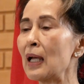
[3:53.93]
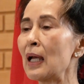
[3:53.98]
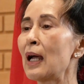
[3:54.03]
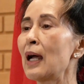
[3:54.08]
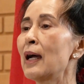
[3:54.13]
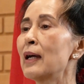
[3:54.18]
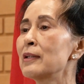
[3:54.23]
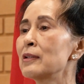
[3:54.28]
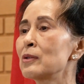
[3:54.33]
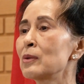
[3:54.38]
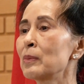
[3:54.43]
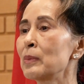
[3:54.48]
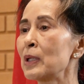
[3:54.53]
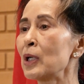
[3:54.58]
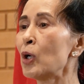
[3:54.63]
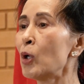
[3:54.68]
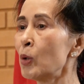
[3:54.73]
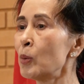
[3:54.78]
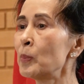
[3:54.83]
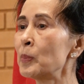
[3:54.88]
and
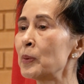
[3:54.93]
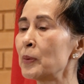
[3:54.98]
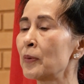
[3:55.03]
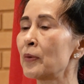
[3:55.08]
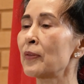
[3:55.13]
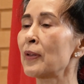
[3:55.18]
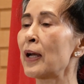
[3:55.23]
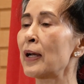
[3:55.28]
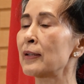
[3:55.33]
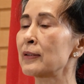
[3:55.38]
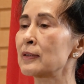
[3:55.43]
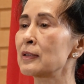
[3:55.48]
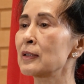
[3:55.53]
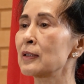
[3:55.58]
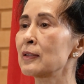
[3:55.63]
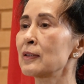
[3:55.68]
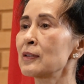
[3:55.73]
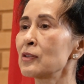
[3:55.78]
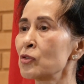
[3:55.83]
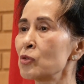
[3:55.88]
we hope that
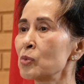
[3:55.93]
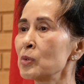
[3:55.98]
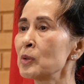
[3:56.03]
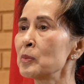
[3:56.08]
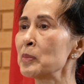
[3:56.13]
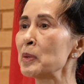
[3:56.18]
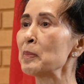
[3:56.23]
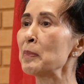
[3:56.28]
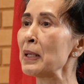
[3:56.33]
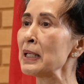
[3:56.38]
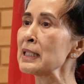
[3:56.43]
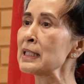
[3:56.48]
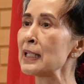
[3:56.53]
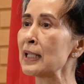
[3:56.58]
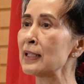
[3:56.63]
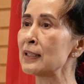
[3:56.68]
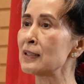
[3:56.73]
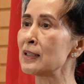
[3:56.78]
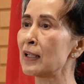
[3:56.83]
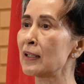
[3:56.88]
this will be
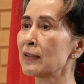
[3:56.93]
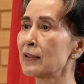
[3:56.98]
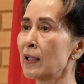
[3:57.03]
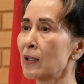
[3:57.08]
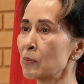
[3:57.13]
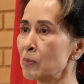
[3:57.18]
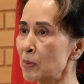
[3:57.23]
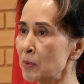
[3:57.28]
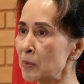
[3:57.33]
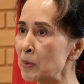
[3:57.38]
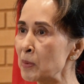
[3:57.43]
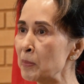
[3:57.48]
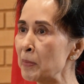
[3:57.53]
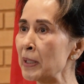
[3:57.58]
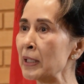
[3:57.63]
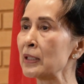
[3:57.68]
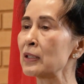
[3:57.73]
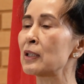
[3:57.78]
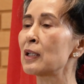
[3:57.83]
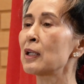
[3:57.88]
maintained and that we will
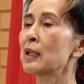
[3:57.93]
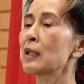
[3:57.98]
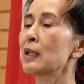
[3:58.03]
make